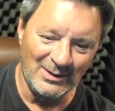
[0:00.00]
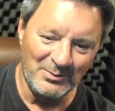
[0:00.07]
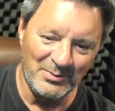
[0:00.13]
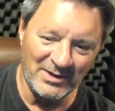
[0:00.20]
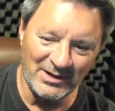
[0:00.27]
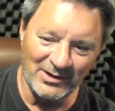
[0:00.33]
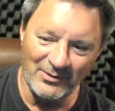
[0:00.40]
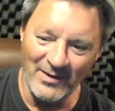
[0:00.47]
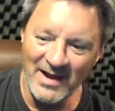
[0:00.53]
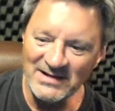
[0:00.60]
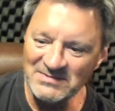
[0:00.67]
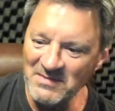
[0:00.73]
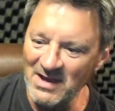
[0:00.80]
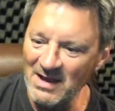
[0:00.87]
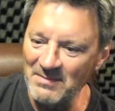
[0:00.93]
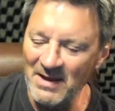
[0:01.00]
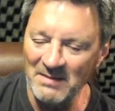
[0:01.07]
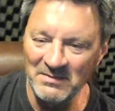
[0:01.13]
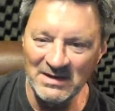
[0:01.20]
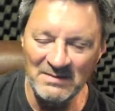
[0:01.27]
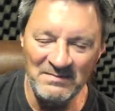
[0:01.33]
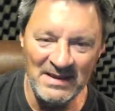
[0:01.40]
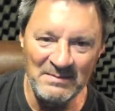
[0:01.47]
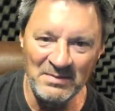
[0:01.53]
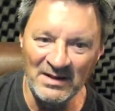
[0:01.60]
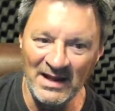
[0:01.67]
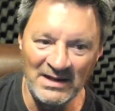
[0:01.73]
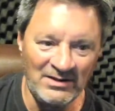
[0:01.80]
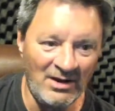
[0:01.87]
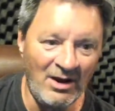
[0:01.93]
But it cracks me up how many people
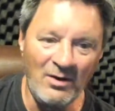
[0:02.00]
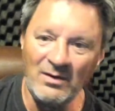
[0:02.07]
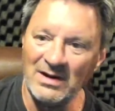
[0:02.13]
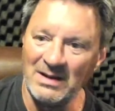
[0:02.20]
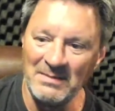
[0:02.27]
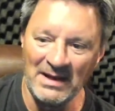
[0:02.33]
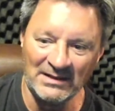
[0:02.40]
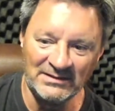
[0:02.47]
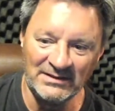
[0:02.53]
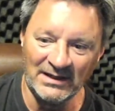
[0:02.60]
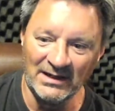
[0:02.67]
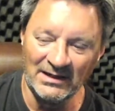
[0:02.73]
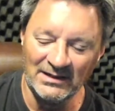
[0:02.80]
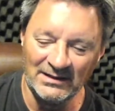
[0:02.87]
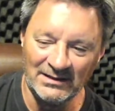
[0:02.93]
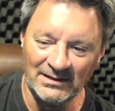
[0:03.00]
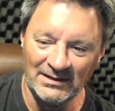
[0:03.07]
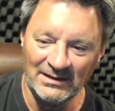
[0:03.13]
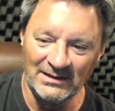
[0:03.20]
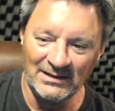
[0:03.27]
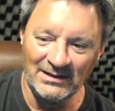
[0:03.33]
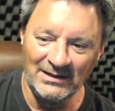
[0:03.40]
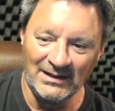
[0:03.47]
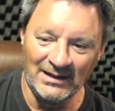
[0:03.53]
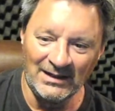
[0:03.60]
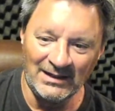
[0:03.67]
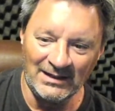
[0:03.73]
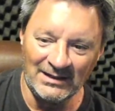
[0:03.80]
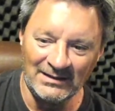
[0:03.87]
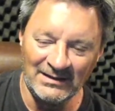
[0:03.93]
I know when I'm out there.
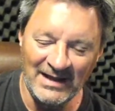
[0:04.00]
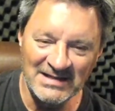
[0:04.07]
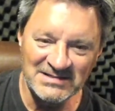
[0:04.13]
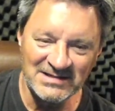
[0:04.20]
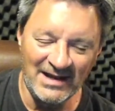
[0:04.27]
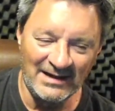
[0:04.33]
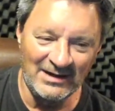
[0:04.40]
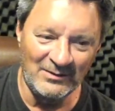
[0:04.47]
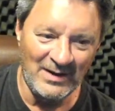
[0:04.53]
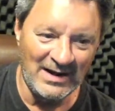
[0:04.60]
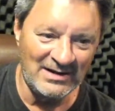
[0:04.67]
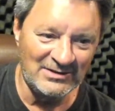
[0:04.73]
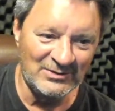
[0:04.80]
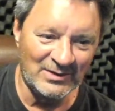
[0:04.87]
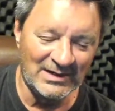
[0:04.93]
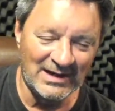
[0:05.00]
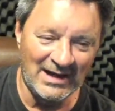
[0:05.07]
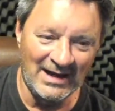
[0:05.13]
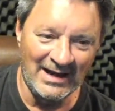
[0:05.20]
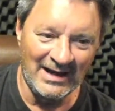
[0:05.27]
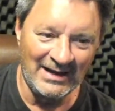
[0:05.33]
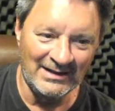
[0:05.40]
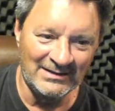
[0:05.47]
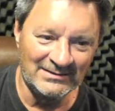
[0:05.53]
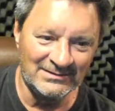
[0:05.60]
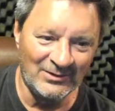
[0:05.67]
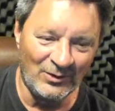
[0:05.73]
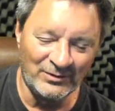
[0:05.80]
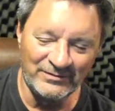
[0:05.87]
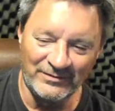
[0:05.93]
Uh, last night I ran into a guy,
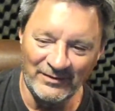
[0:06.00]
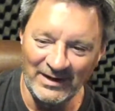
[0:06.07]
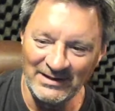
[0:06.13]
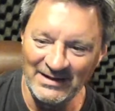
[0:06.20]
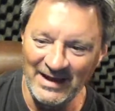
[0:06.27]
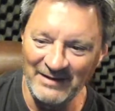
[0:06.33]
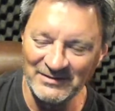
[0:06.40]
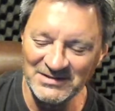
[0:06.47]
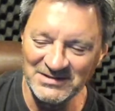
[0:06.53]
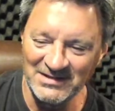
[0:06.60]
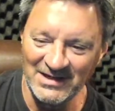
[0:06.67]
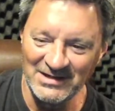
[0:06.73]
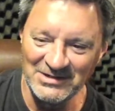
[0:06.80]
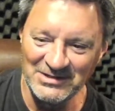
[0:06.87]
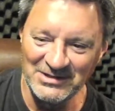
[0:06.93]
an old friend I haven't seen in